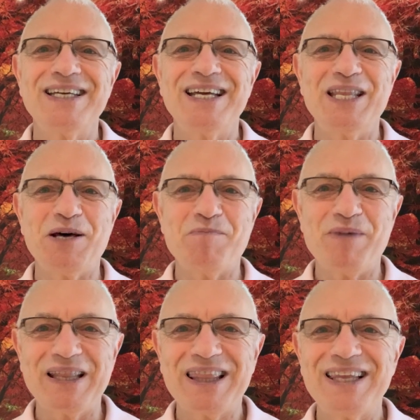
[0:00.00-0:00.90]
in the
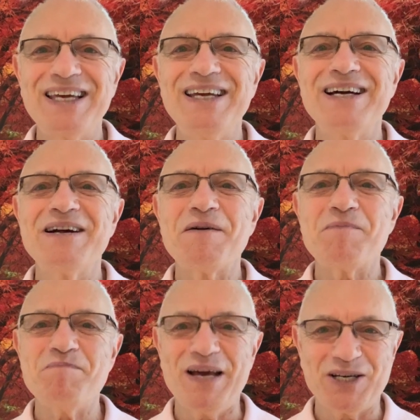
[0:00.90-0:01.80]
Monthly
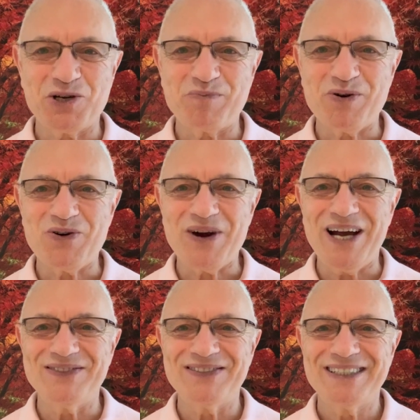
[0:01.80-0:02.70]
Mentor Program.